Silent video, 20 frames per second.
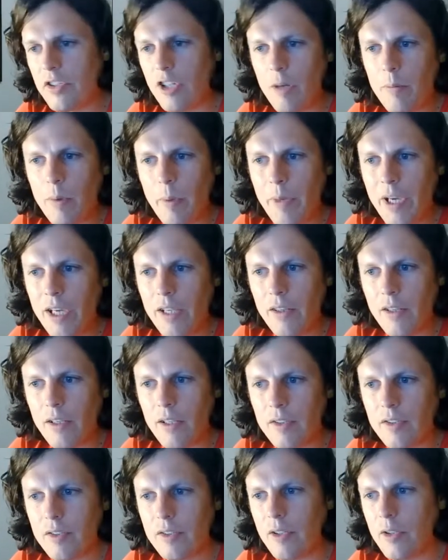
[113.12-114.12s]
at the time I made
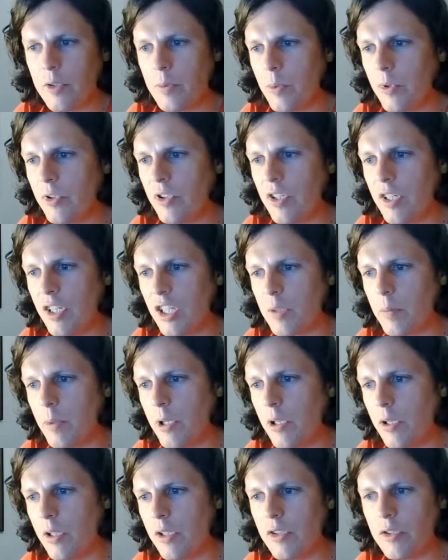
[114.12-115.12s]
this, I was pretty
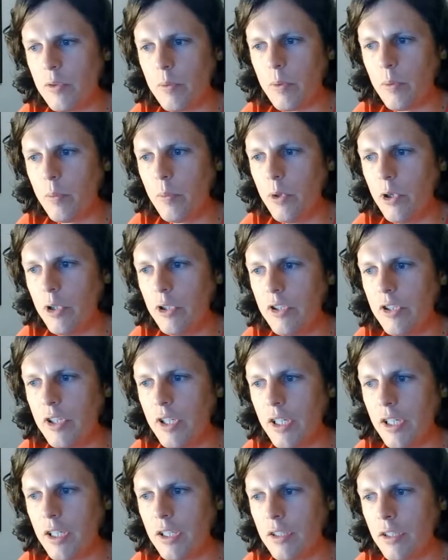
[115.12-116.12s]
inexperienced with wood
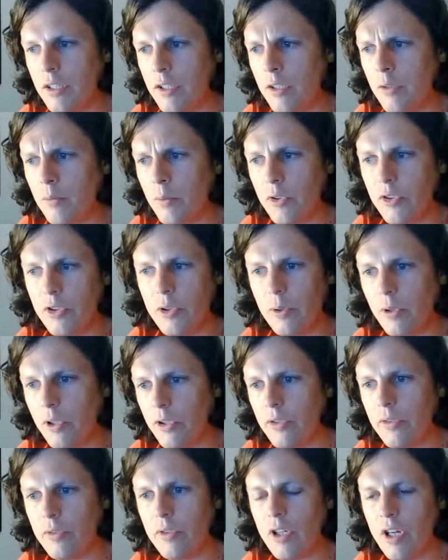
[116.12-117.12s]
and I didn't want to do
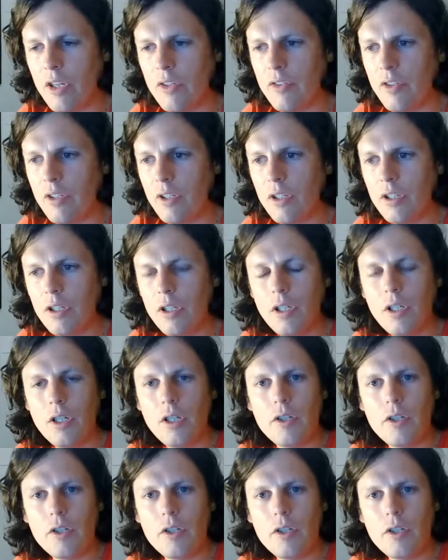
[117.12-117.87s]
a lot of cutting.